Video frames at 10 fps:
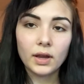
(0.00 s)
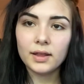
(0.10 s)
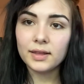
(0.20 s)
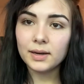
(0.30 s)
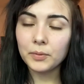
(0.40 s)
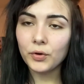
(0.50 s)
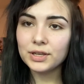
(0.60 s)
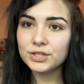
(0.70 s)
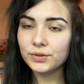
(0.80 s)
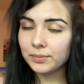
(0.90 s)
And then I'm
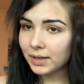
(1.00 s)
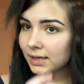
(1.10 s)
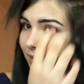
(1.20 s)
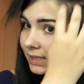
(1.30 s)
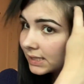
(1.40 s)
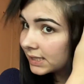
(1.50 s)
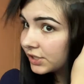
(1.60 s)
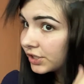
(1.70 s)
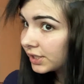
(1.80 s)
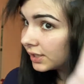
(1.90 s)
going to apply this
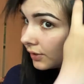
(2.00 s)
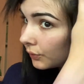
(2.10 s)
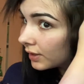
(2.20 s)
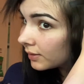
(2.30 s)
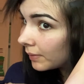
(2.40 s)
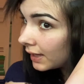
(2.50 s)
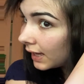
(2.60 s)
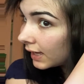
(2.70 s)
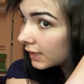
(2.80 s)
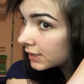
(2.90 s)
extension with my
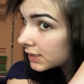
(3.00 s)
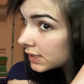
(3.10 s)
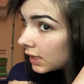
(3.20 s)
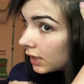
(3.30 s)
hand